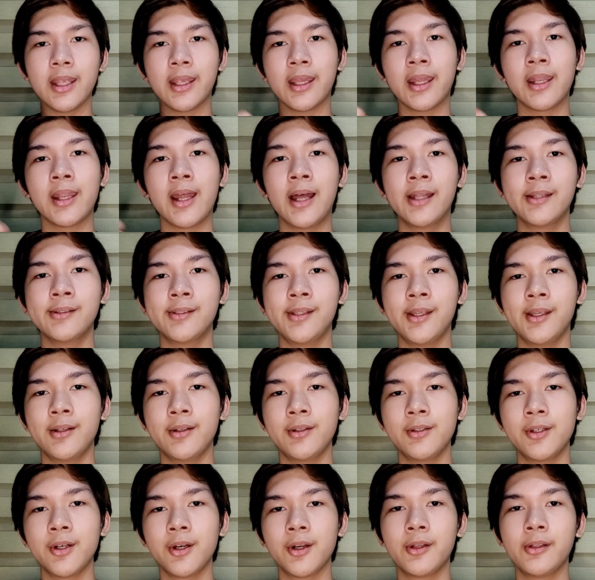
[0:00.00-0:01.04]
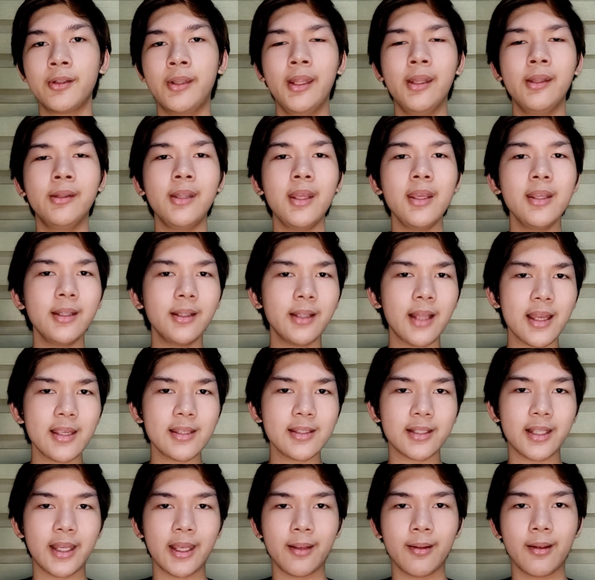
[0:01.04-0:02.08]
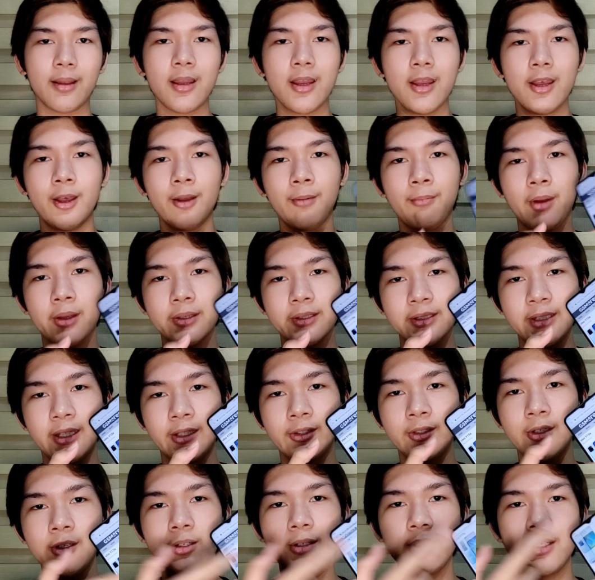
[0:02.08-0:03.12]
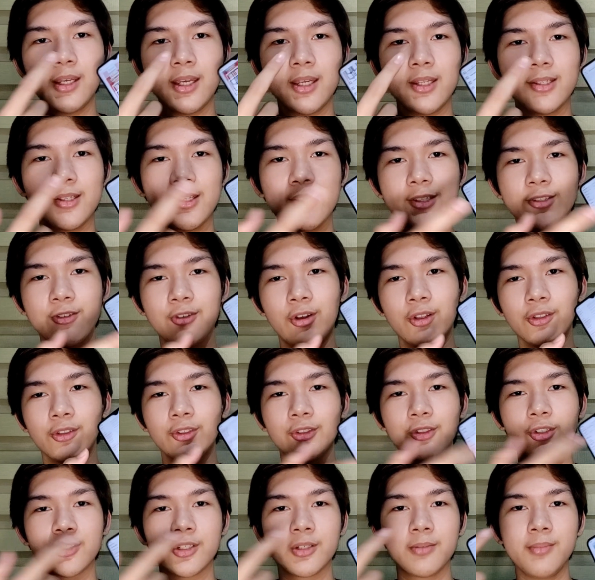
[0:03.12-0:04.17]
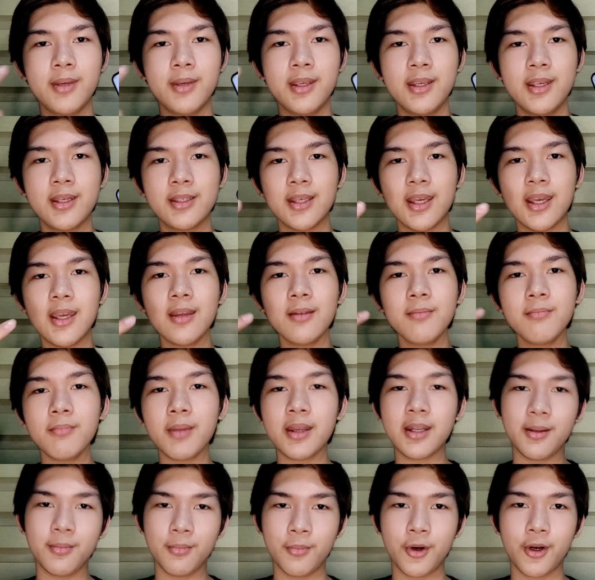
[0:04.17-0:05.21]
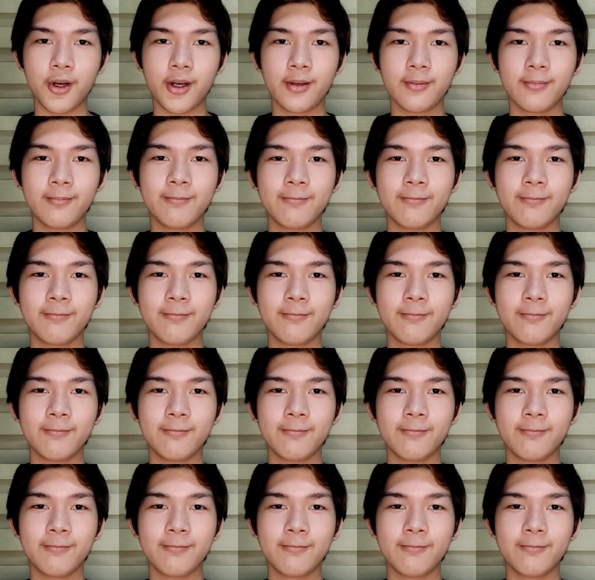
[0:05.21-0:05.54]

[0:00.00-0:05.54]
It can handle your day-to-day tasks like browsing internet, scrolling to social medias, and many more.